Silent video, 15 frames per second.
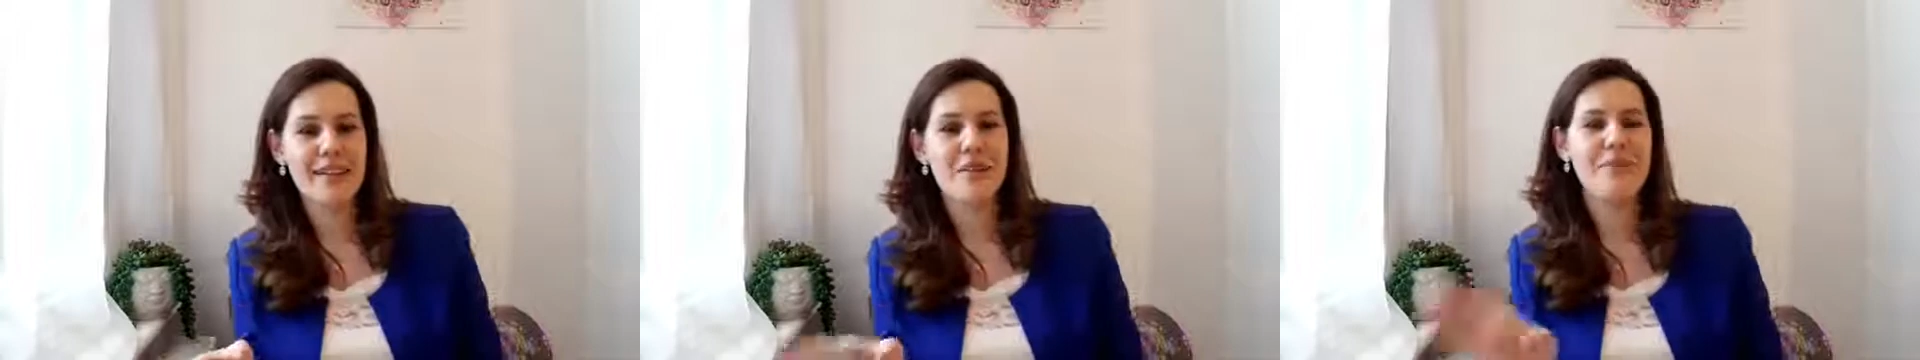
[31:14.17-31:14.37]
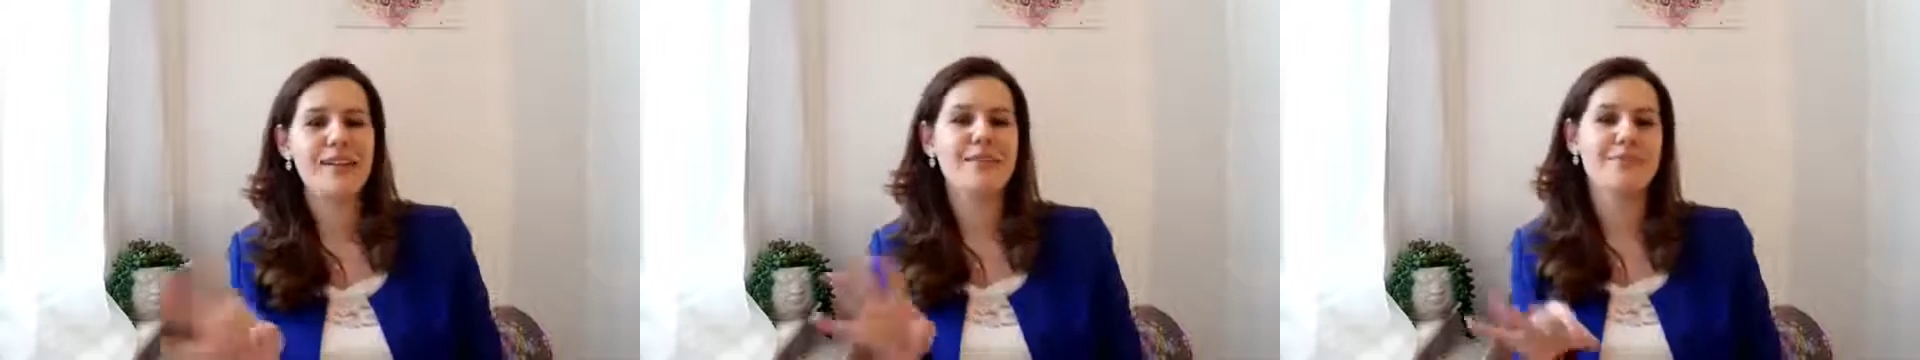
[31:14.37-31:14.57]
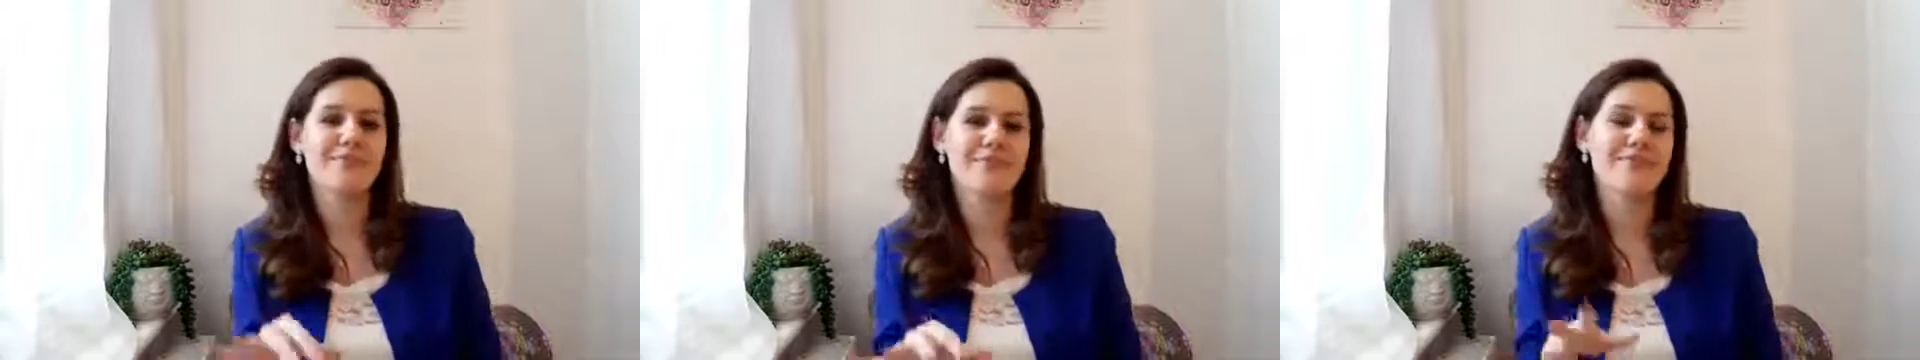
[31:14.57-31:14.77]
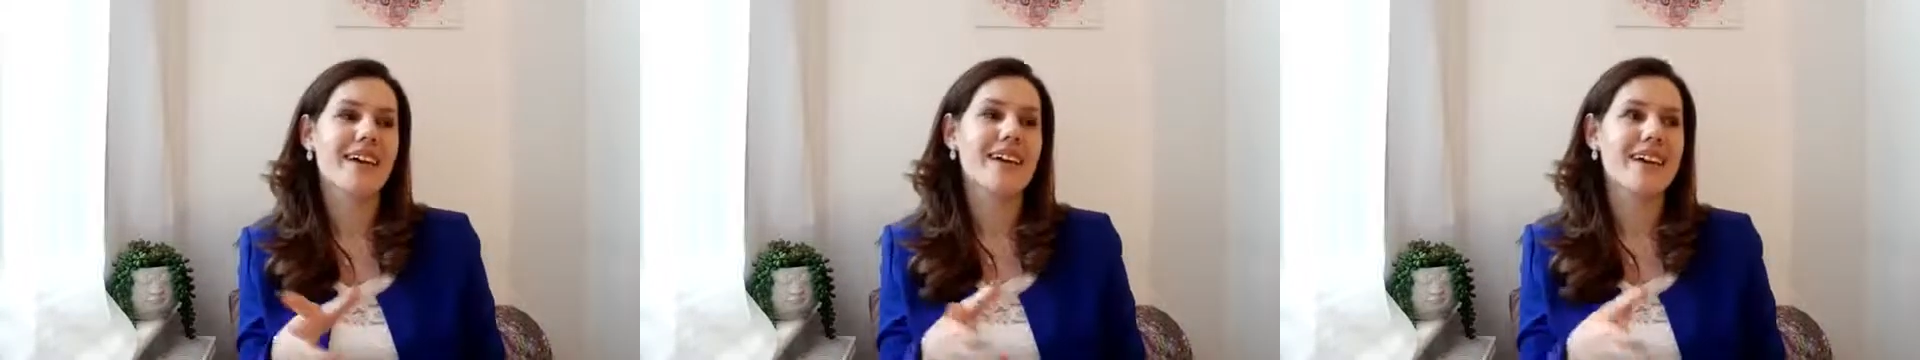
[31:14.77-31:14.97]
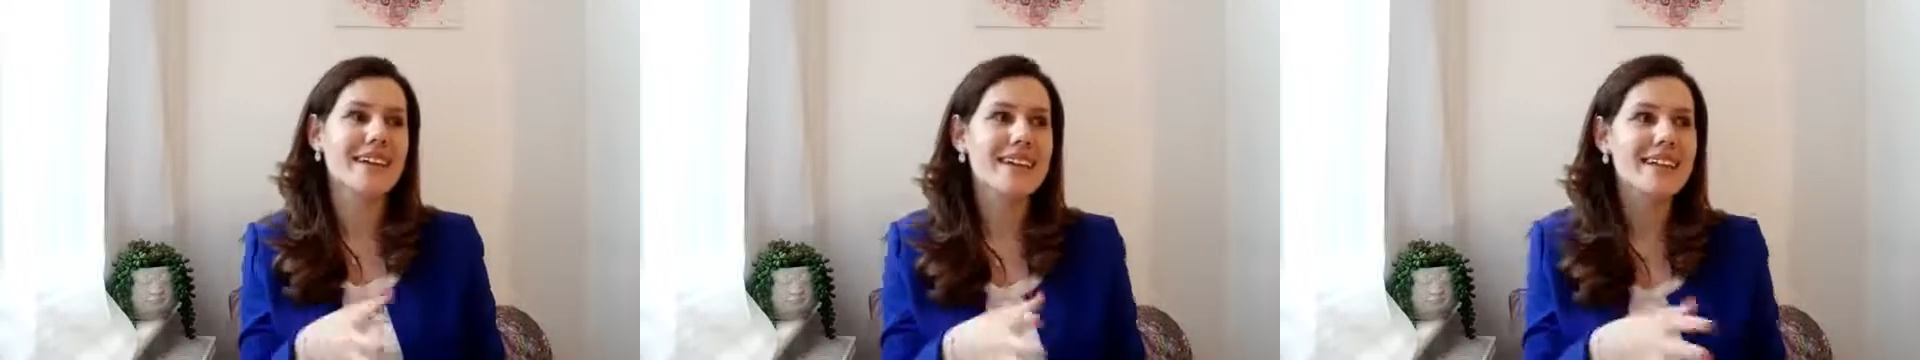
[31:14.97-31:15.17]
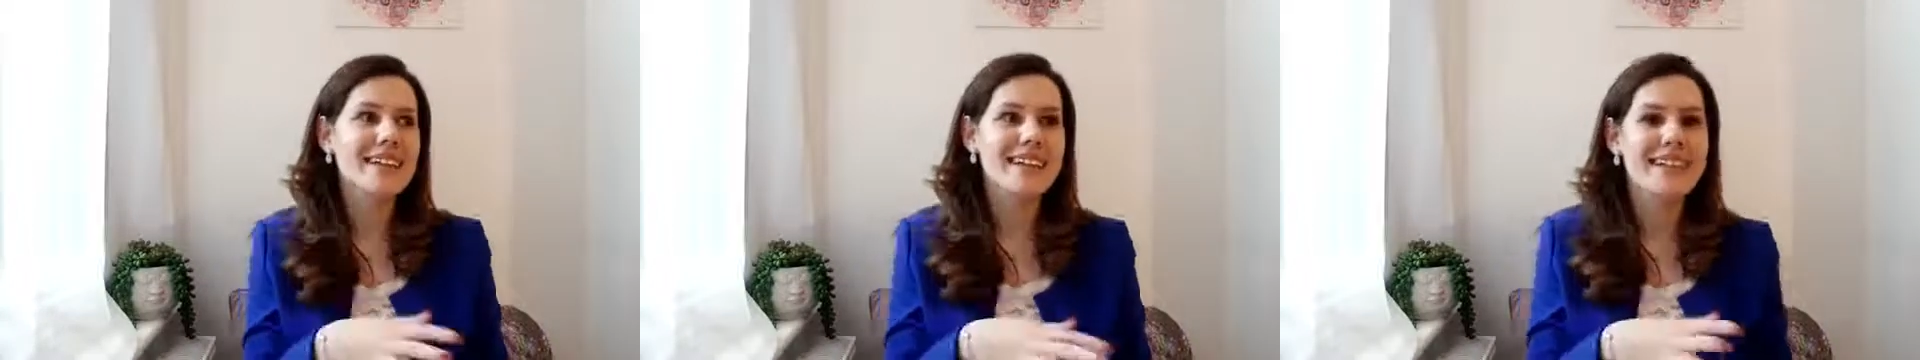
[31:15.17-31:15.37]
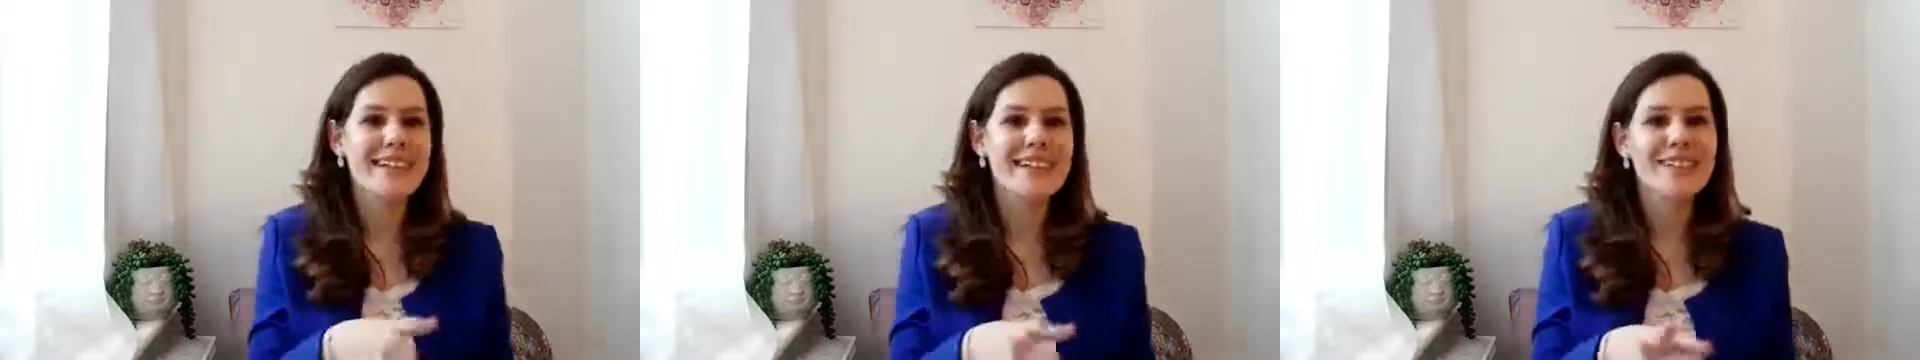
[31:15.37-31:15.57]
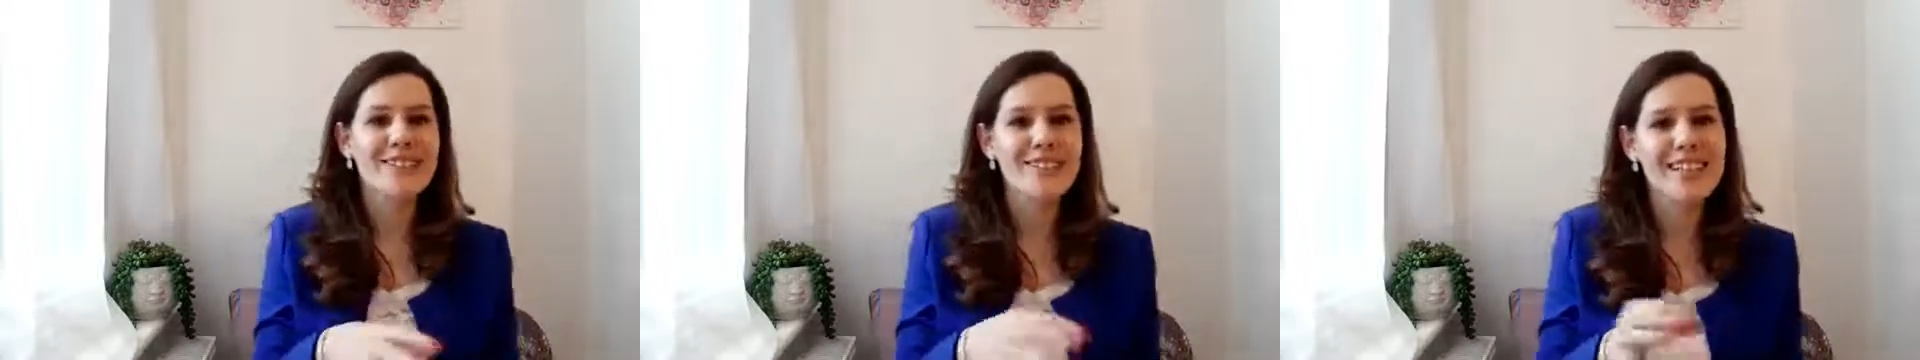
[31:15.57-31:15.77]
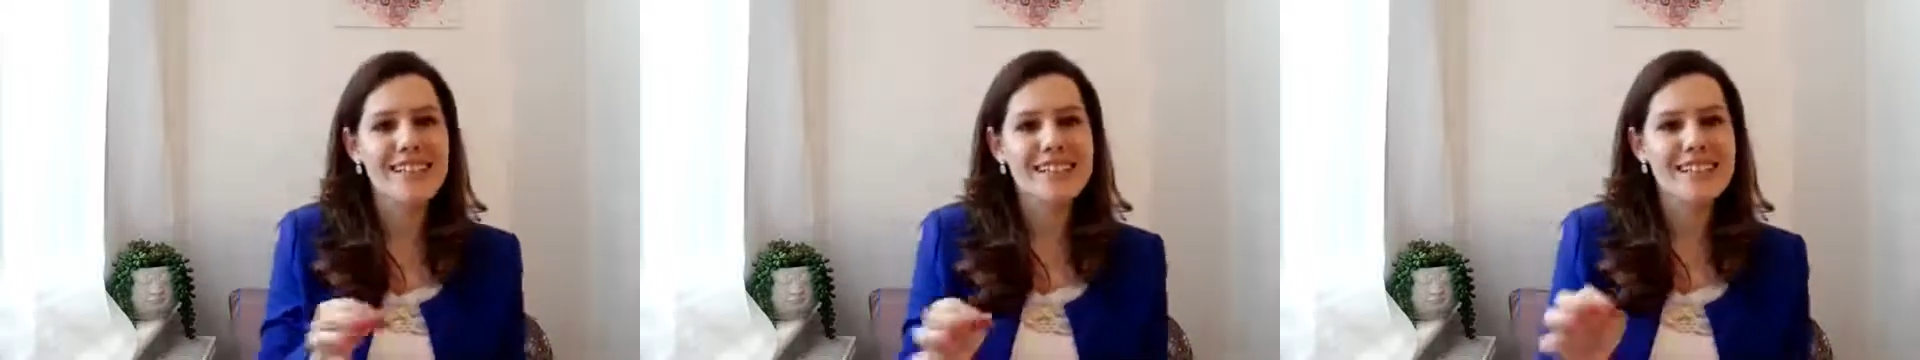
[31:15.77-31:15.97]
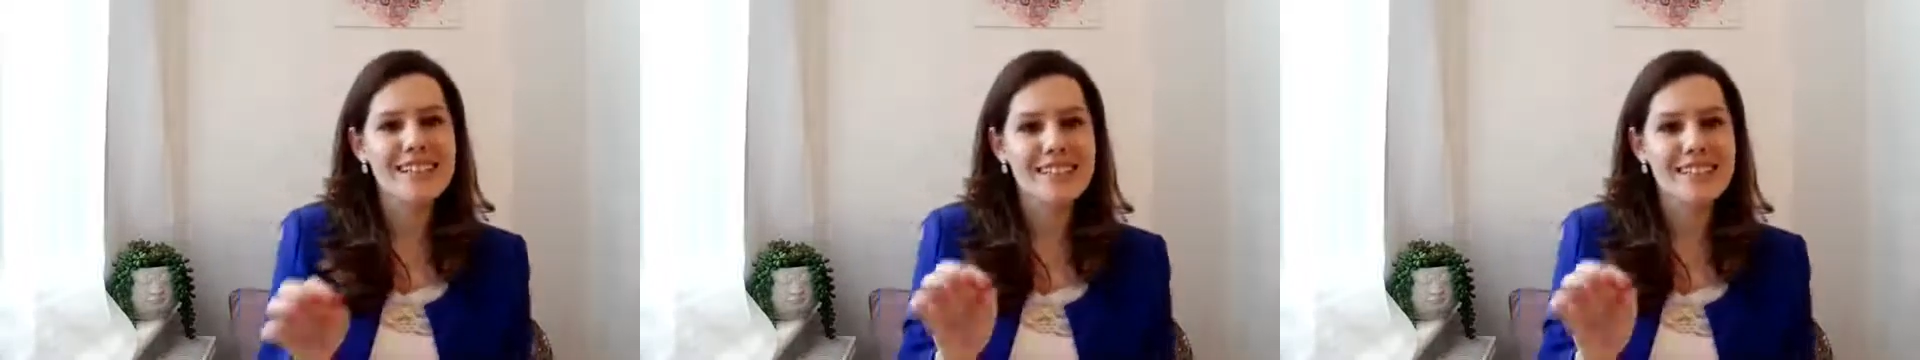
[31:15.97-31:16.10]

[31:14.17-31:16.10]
Well, here in UK